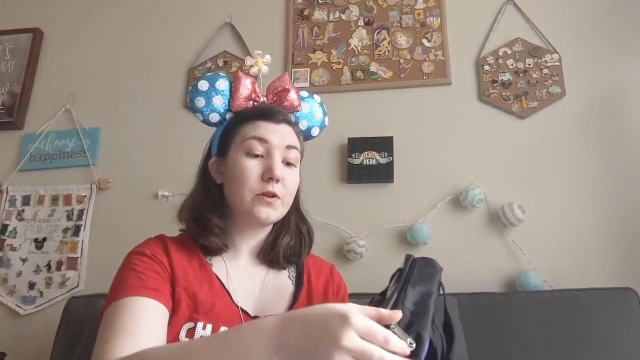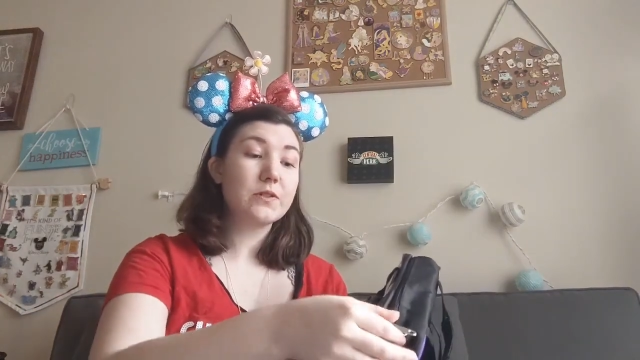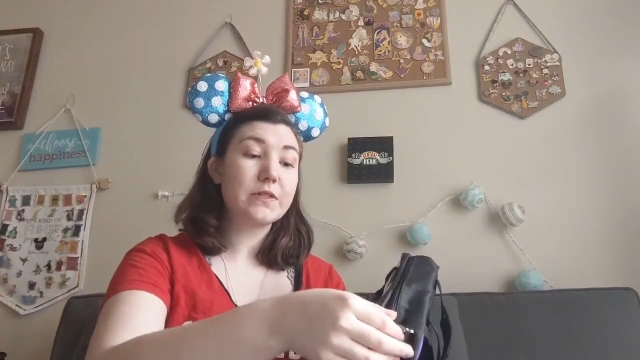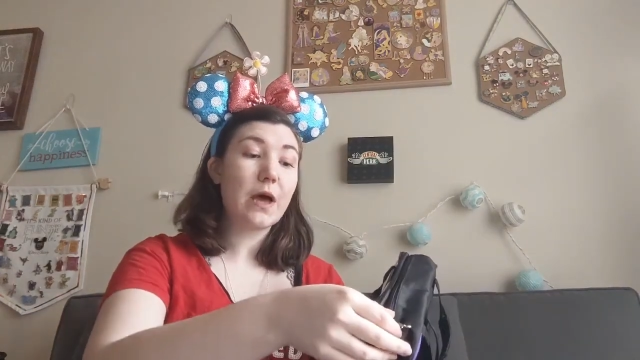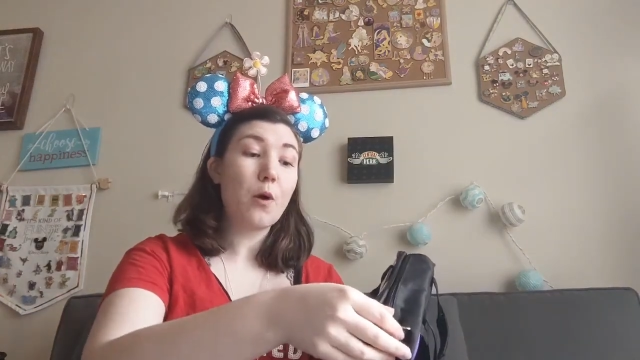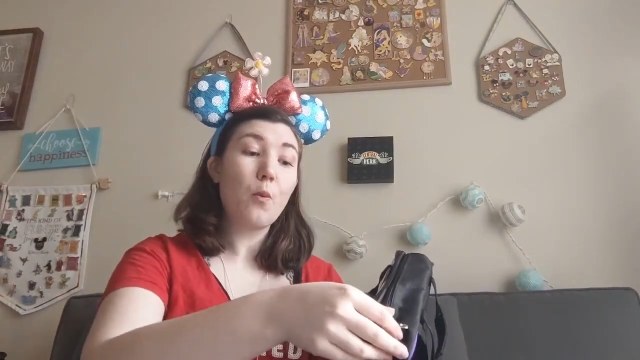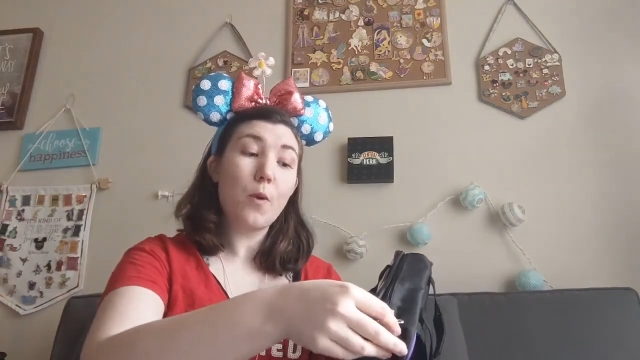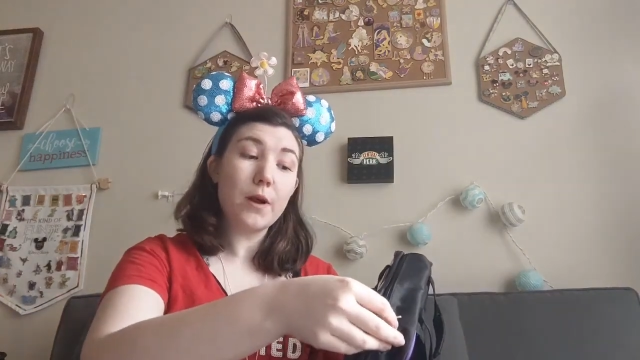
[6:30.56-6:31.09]
there's
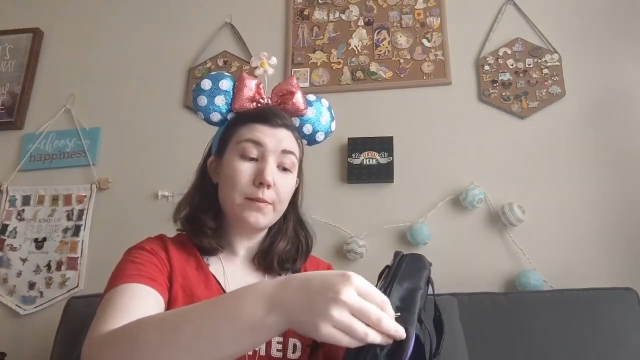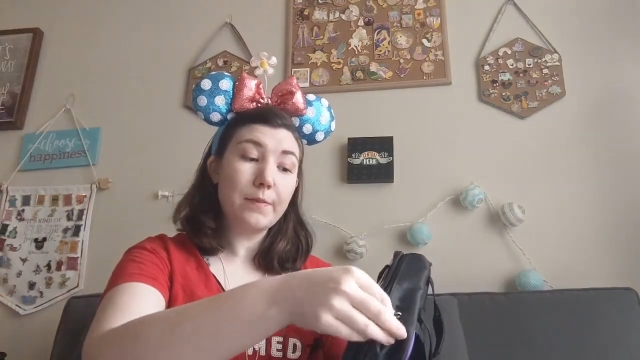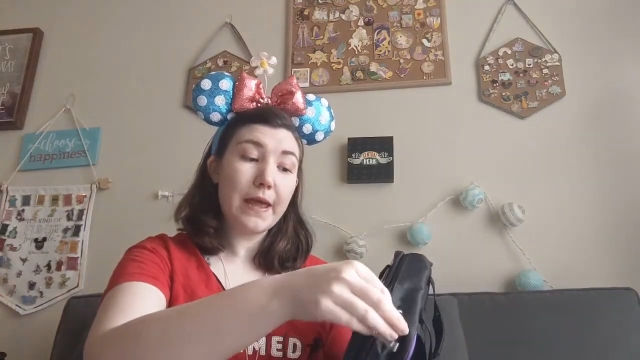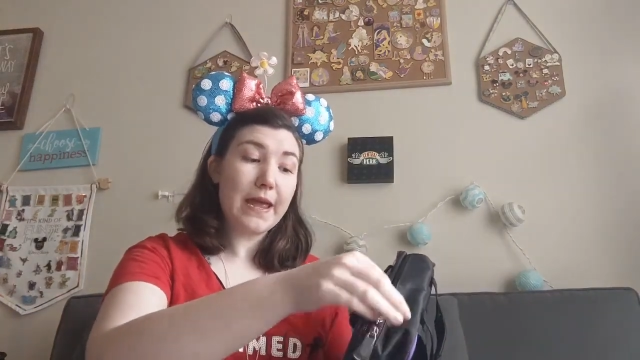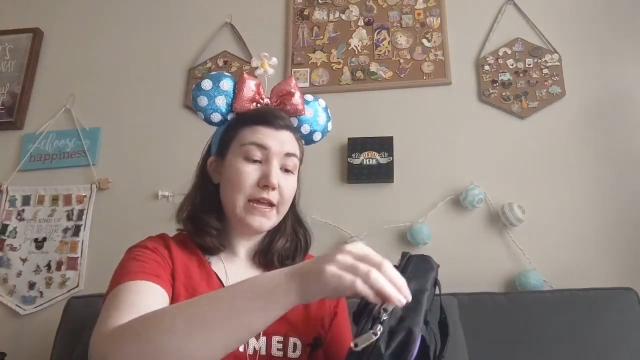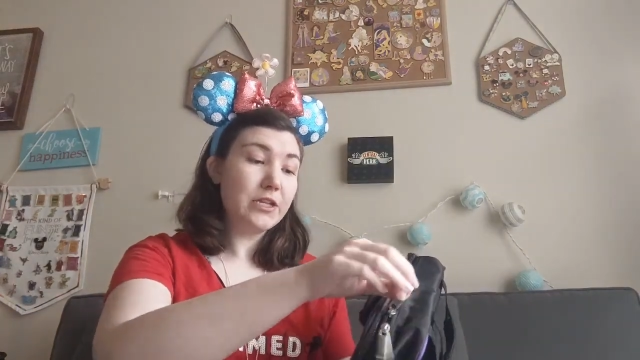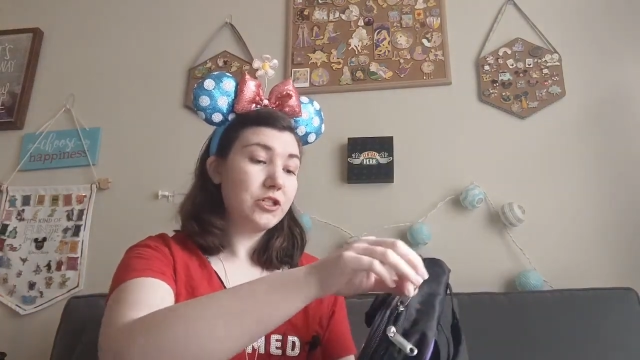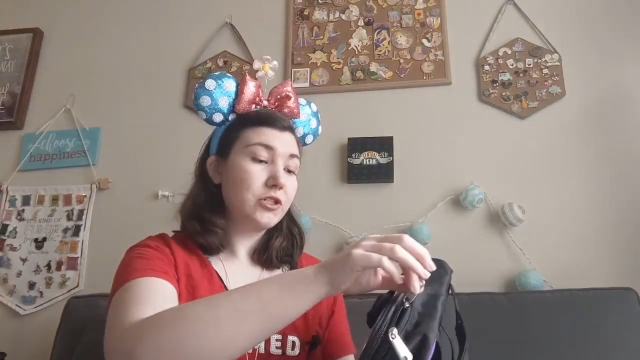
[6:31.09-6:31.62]
that one
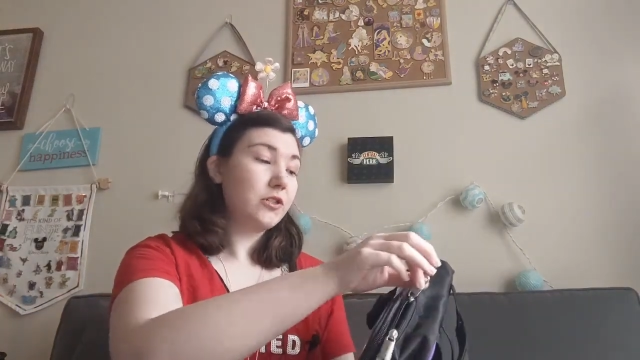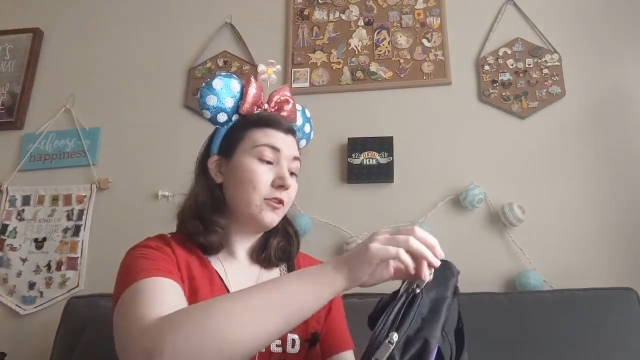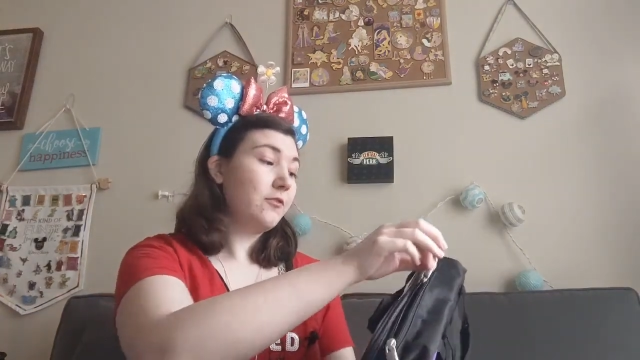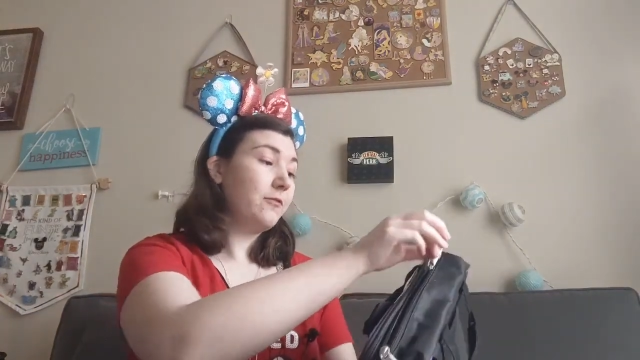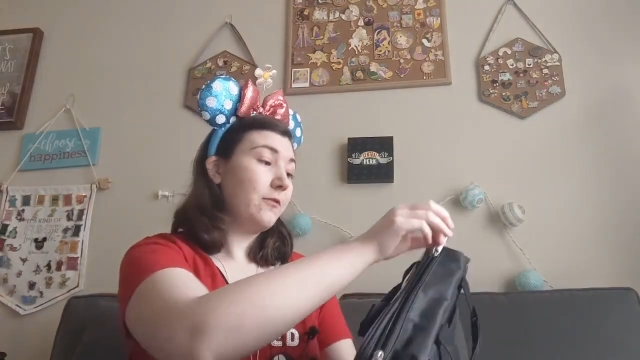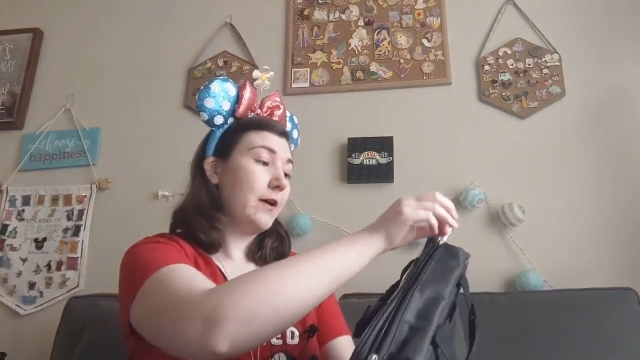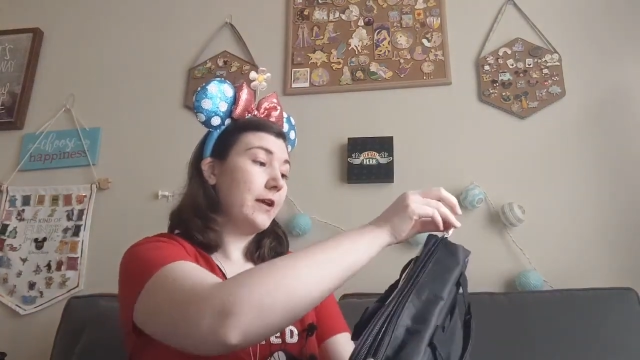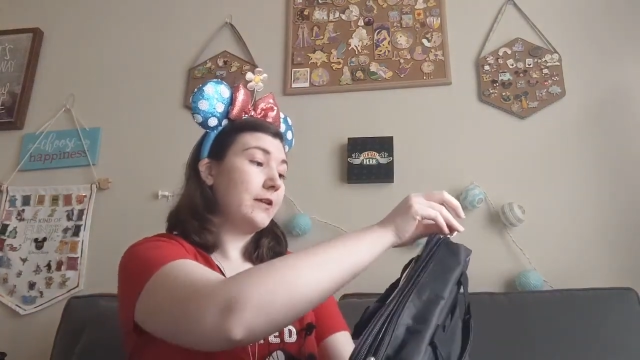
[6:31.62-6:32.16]
page in the
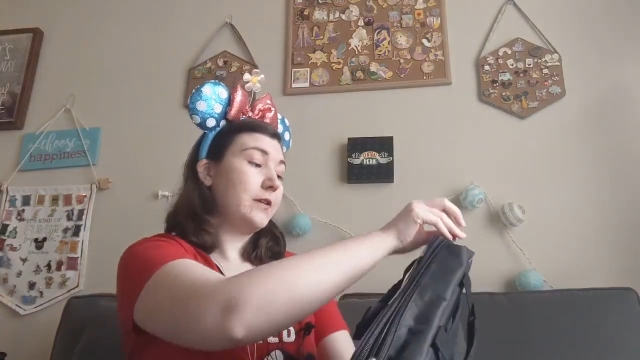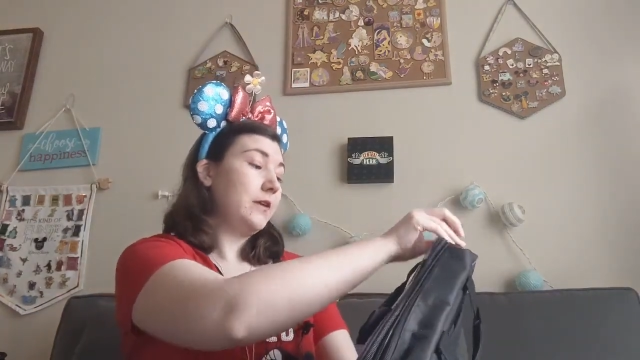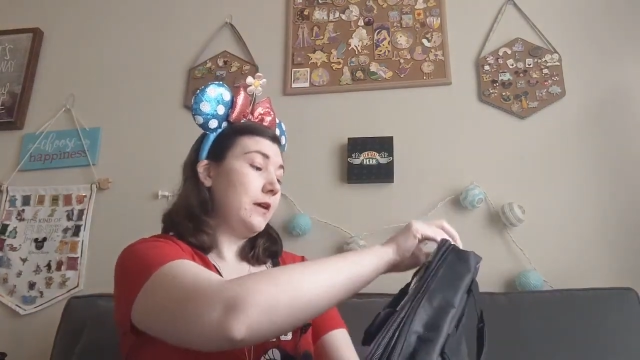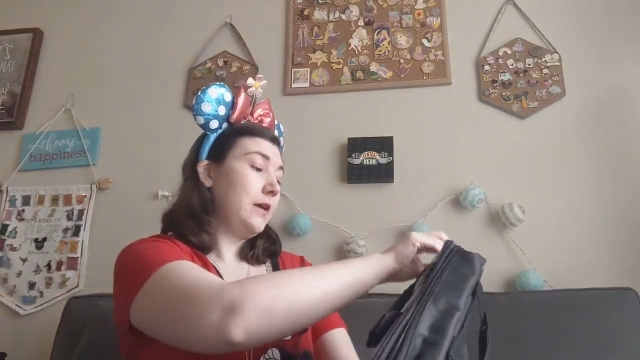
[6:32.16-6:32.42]
front,